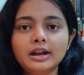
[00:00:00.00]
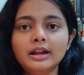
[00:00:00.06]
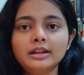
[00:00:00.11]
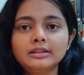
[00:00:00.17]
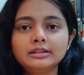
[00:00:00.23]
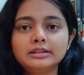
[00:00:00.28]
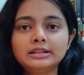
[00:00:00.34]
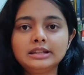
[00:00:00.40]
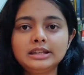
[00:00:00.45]

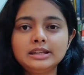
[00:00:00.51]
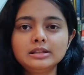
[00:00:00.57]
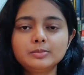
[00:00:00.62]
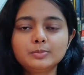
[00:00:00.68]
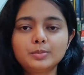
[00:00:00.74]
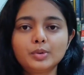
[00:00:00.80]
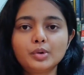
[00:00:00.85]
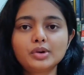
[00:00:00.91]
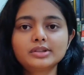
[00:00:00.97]
And these
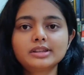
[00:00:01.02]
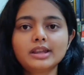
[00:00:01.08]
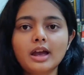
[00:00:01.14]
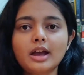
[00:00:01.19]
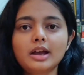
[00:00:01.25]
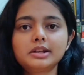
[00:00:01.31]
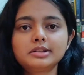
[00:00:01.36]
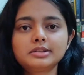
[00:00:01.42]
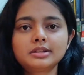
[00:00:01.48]
books
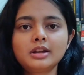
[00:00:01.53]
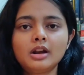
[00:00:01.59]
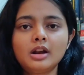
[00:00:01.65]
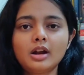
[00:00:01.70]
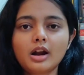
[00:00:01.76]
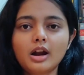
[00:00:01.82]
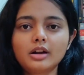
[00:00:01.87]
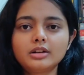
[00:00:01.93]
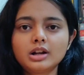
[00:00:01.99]
has
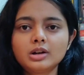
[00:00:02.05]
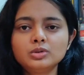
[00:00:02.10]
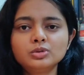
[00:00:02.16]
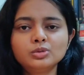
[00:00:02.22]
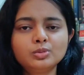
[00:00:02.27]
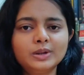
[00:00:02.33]
around